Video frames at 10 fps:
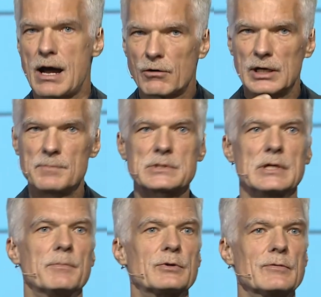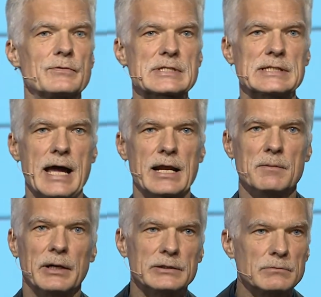outcomes improved slightly,
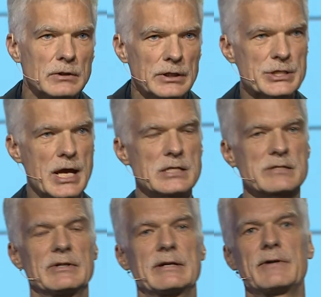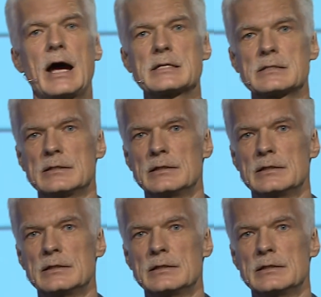but the world changed very fast.